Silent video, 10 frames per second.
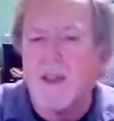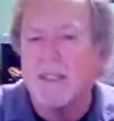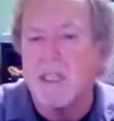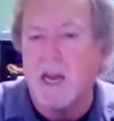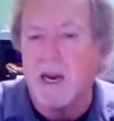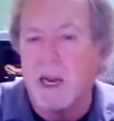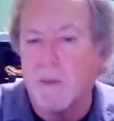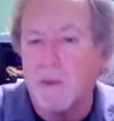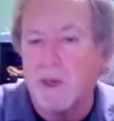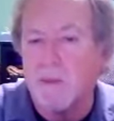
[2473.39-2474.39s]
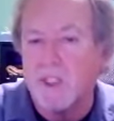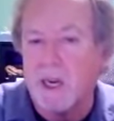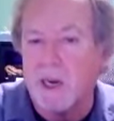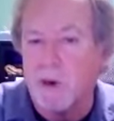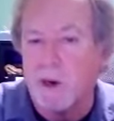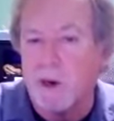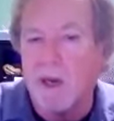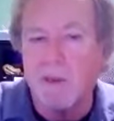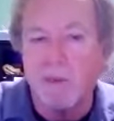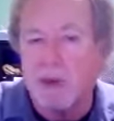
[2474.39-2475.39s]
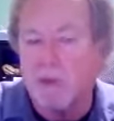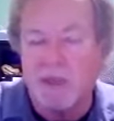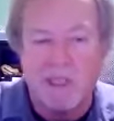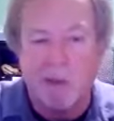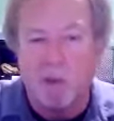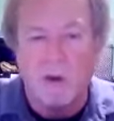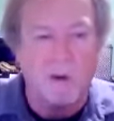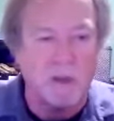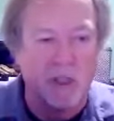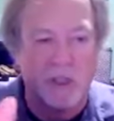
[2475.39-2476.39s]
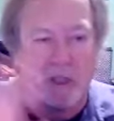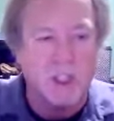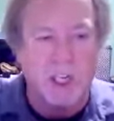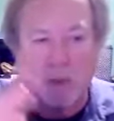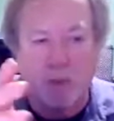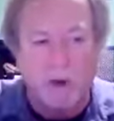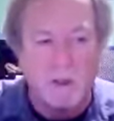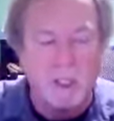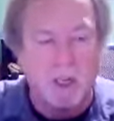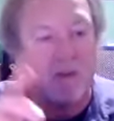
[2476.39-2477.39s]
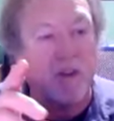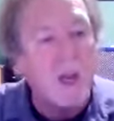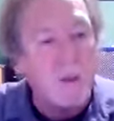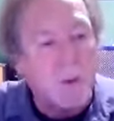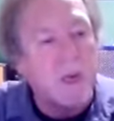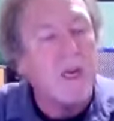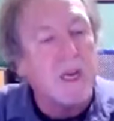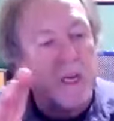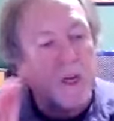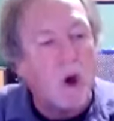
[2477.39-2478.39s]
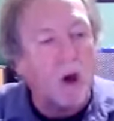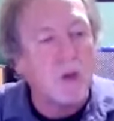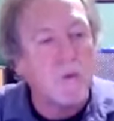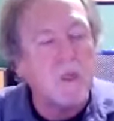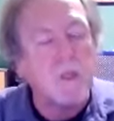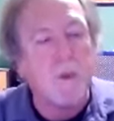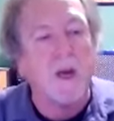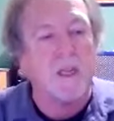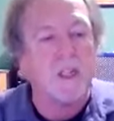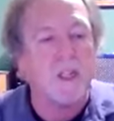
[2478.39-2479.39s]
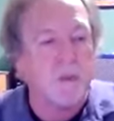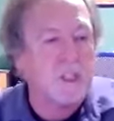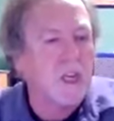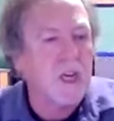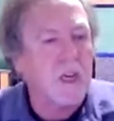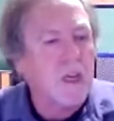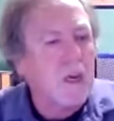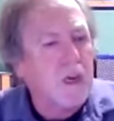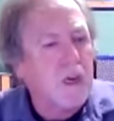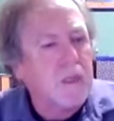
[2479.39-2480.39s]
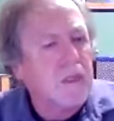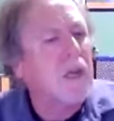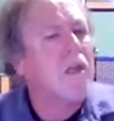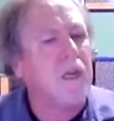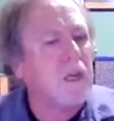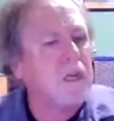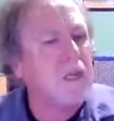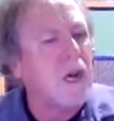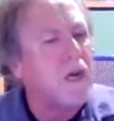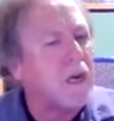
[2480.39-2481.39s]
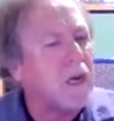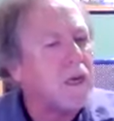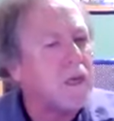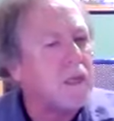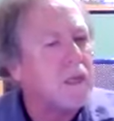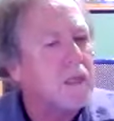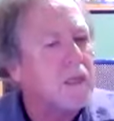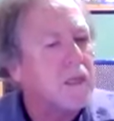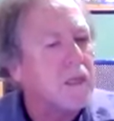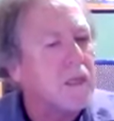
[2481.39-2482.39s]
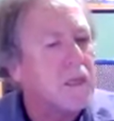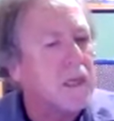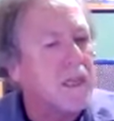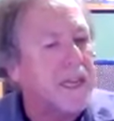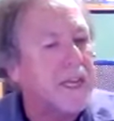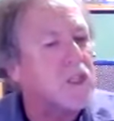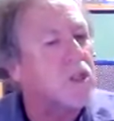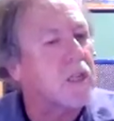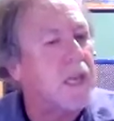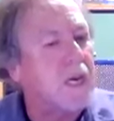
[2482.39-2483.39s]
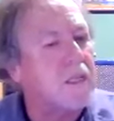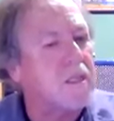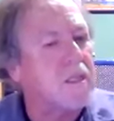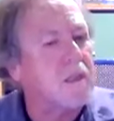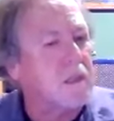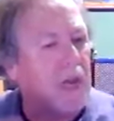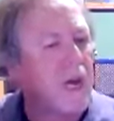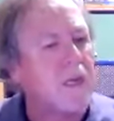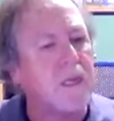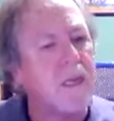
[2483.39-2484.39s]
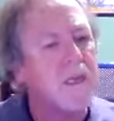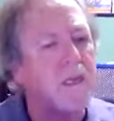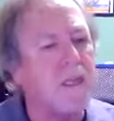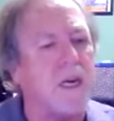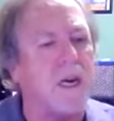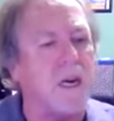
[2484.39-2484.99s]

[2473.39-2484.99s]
That's not iambic pentameter. Iambic pentameter is the Shakespearean stuff. But call and response is da da da da da da, and the answer to that is da da da da da.